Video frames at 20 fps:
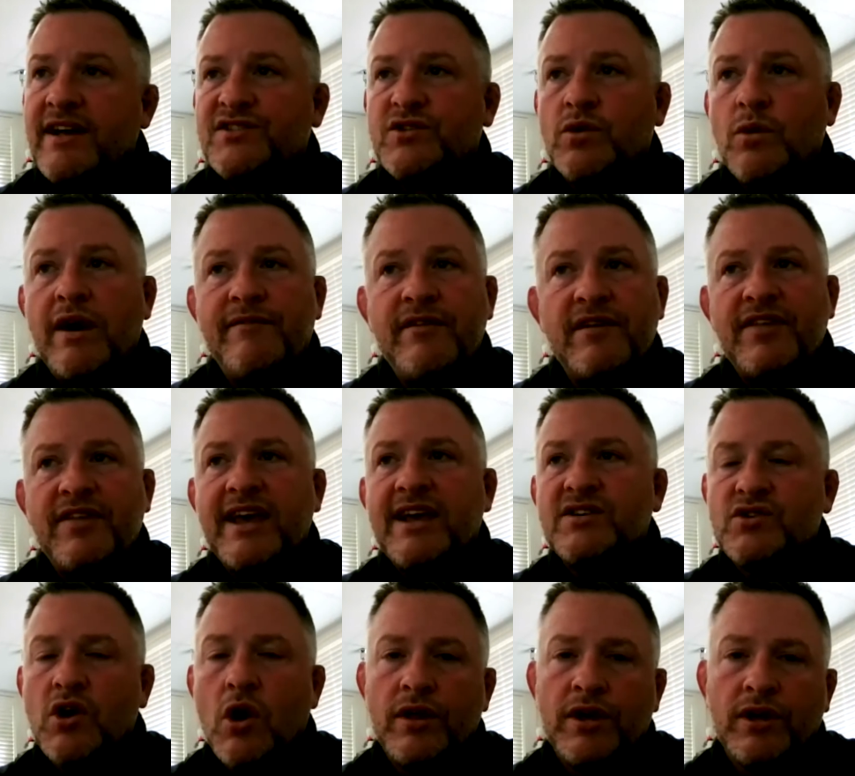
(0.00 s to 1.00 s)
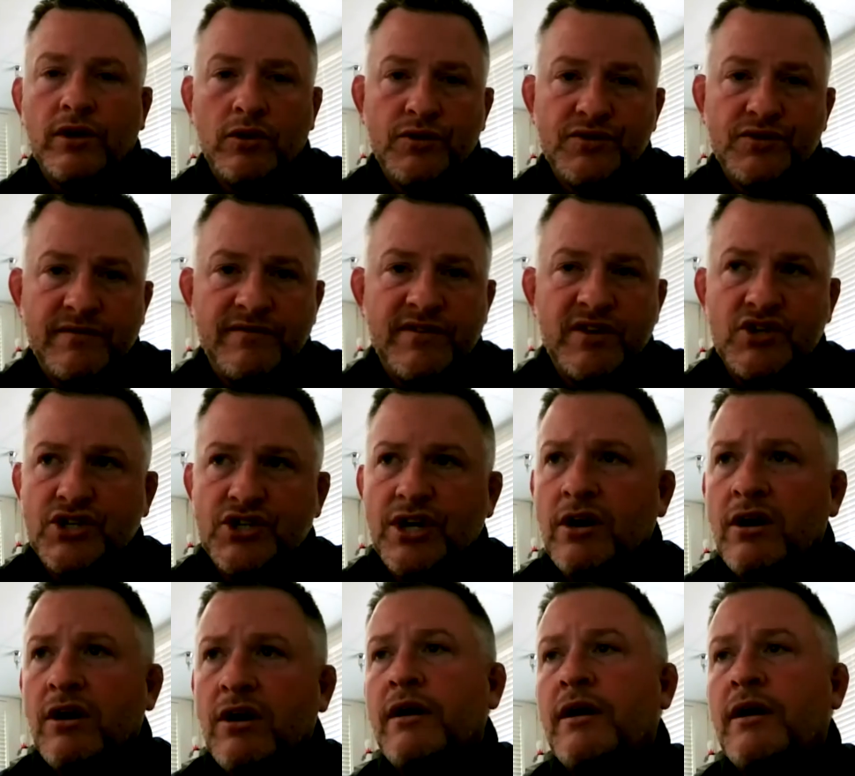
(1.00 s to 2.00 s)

So everything is all inclusive this year.